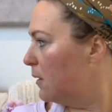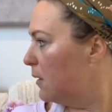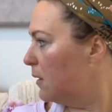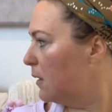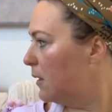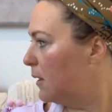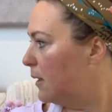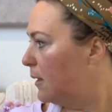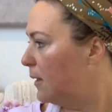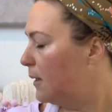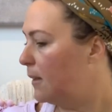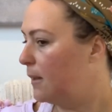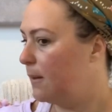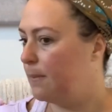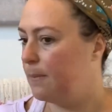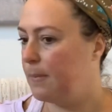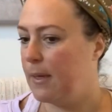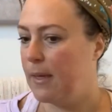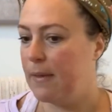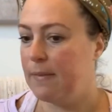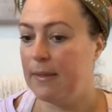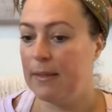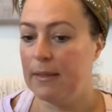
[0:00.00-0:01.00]

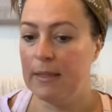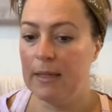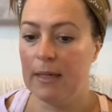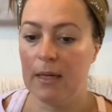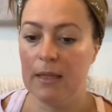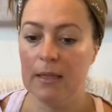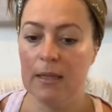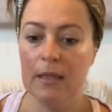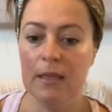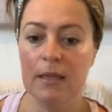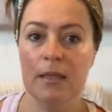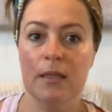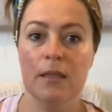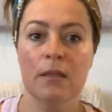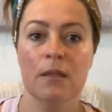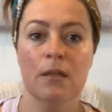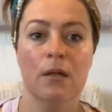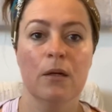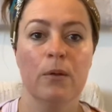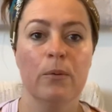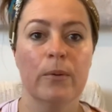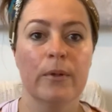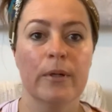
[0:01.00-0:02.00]
And then the other thing
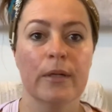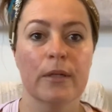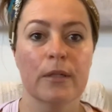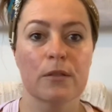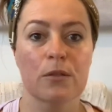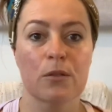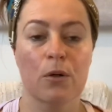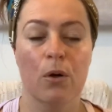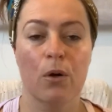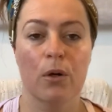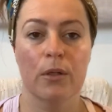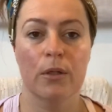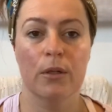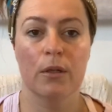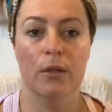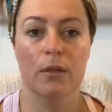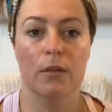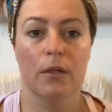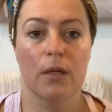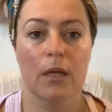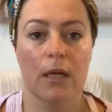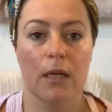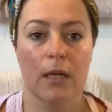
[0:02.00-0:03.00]
that I worked on